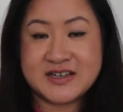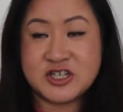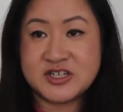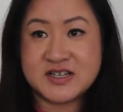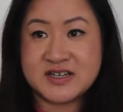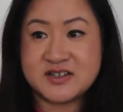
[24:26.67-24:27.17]

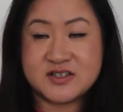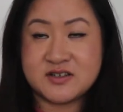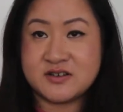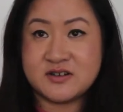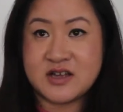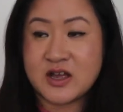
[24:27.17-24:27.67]
she's done it
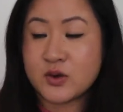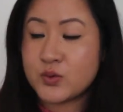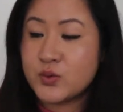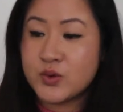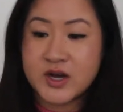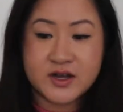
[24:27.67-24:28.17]
to like
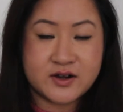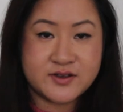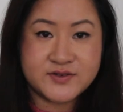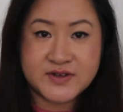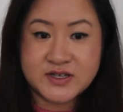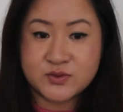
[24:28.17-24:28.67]
all her
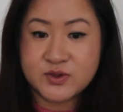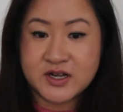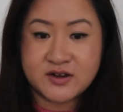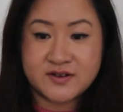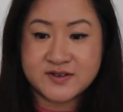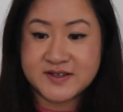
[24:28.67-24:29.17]
close friends
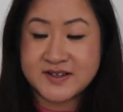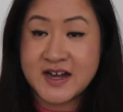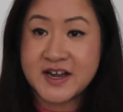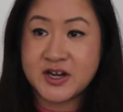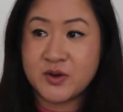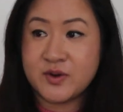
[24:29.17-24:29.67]
that
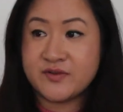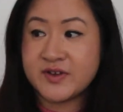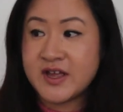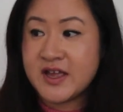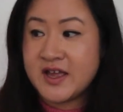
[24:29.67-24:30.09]
I know of,